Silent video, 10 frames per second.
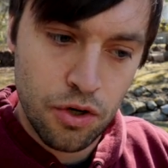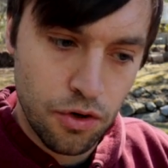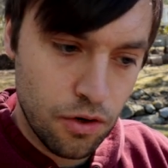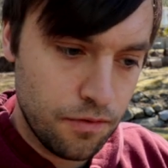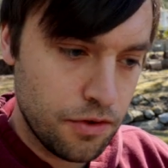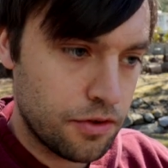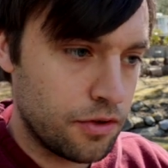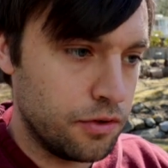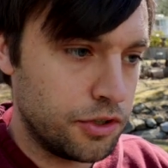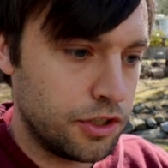Nova
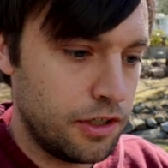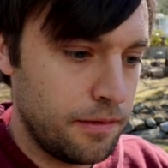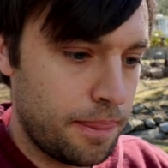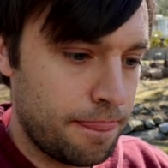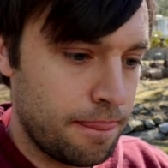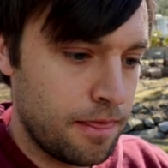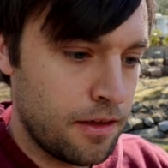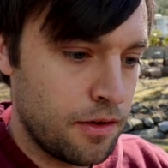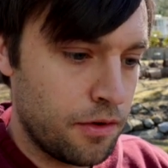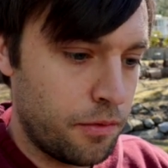Scotia,
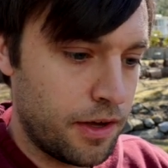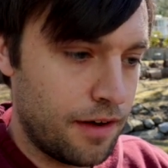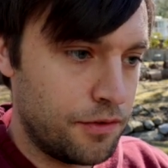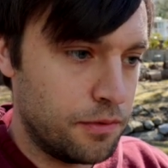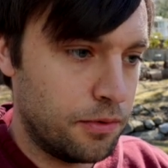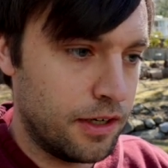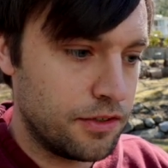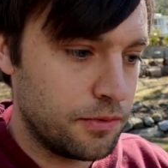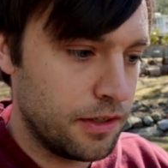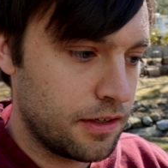we have New
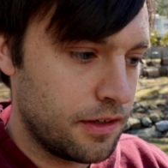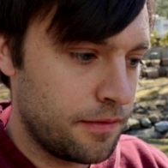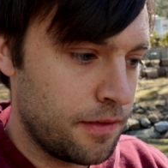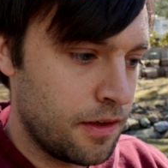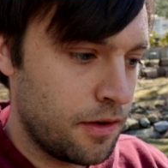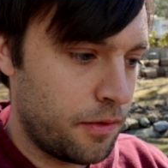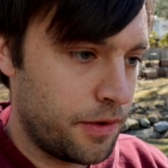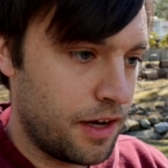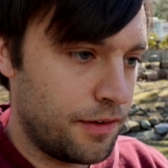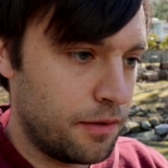Brunswick,
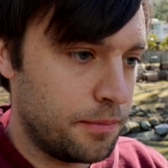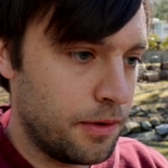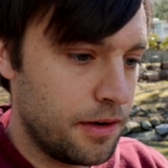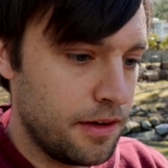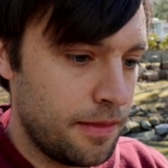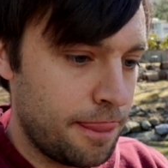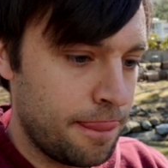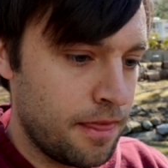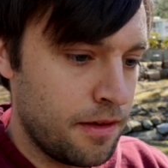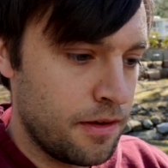we have Alberta,
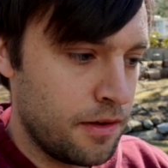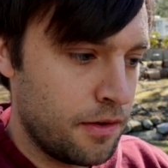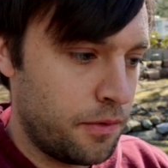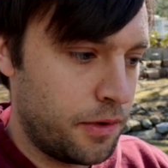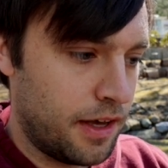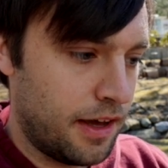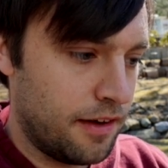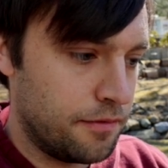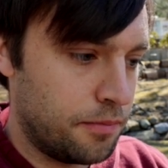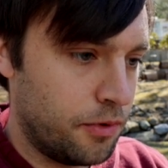we
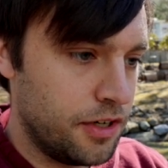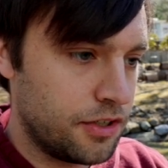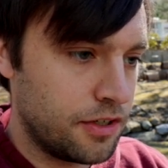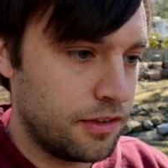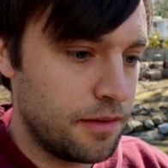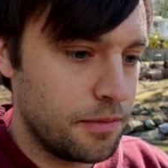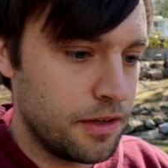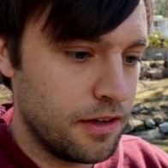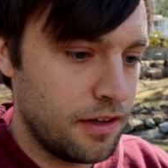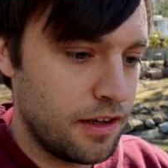have British
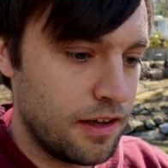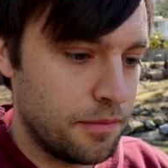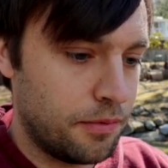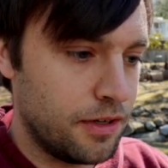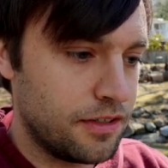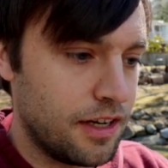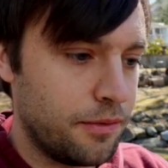Columbia, and Prince